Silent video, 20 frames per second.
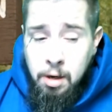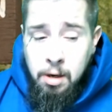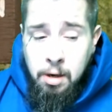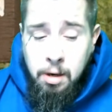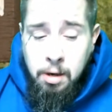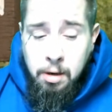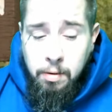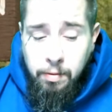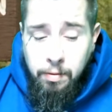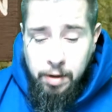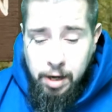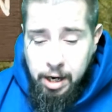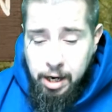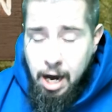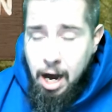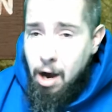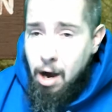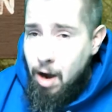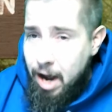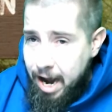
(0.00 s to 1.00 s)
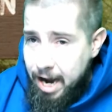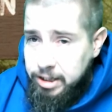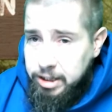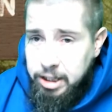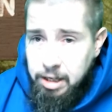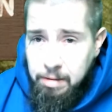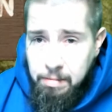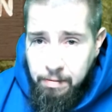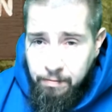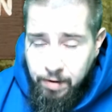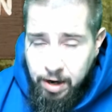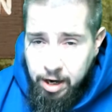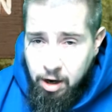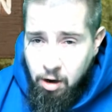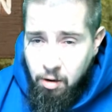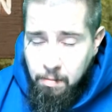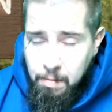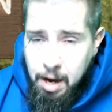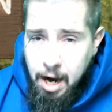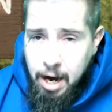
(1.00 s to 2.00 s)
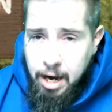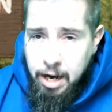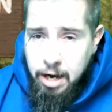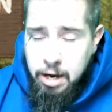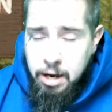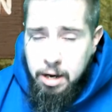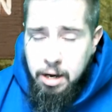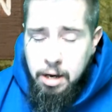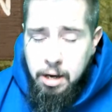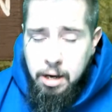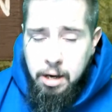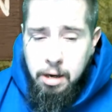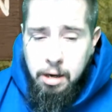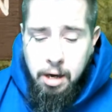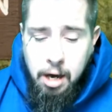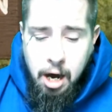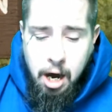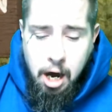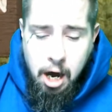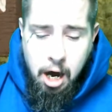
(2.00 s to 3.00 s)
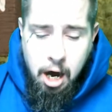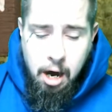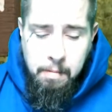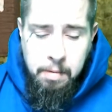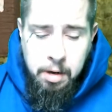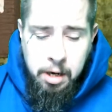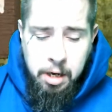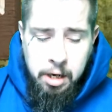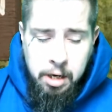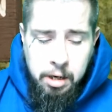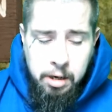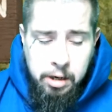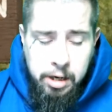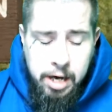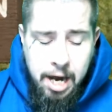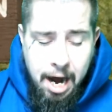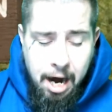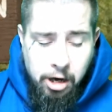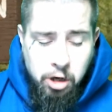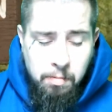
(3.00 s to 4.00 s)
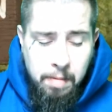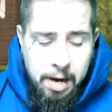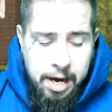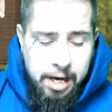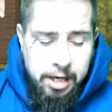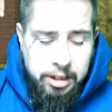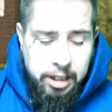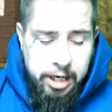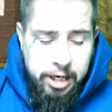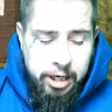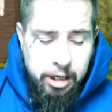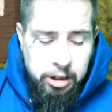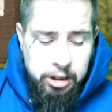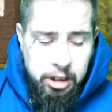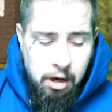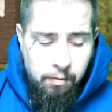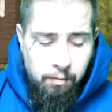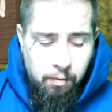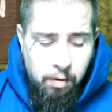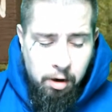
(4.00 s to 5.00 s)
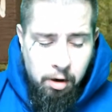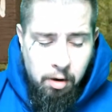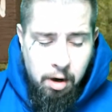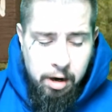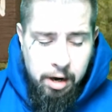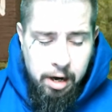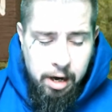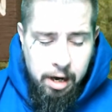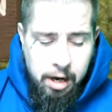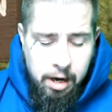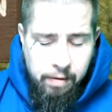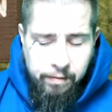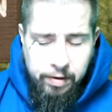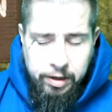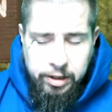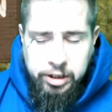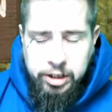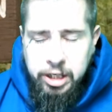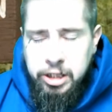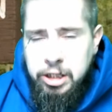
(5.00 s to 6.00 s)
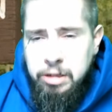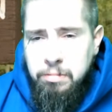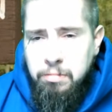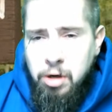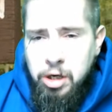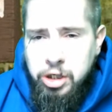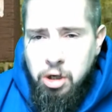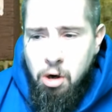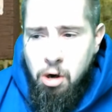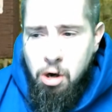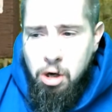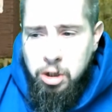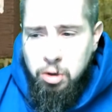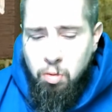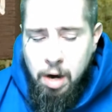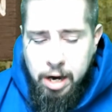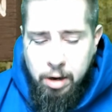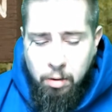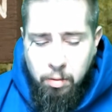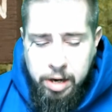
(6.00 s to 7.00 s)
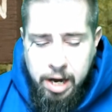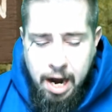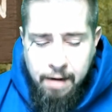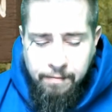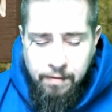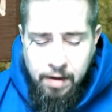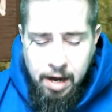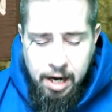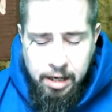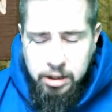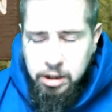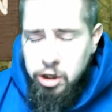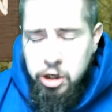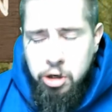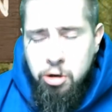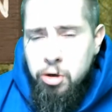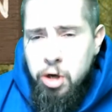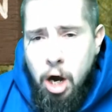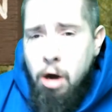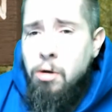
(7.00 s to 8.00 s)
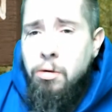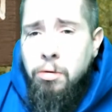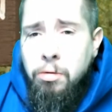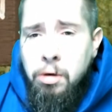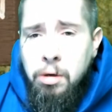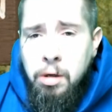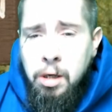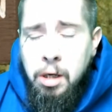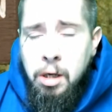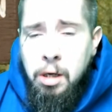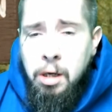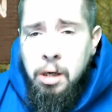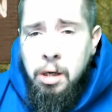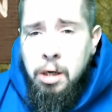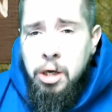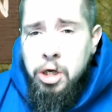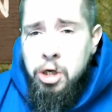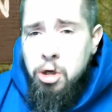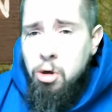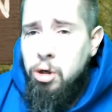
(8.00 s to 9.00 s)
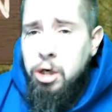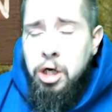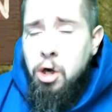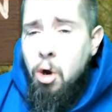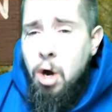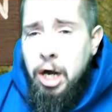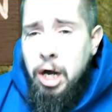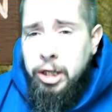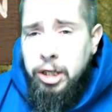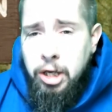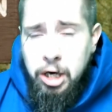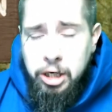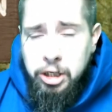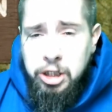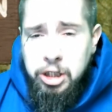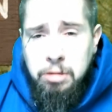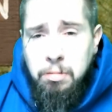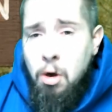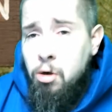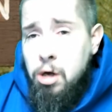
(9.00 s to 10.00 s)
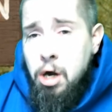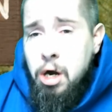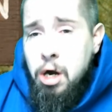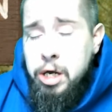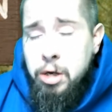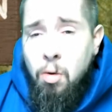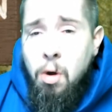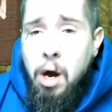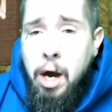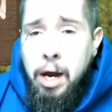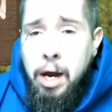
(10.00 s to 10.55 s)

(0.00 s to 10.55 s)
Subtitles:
then I'll ask them if they don't mind. Uh, Now, you may say to yourself, well, if it's just as much ours, why do we have to ask? You don't. You can go out there and smoke all you want.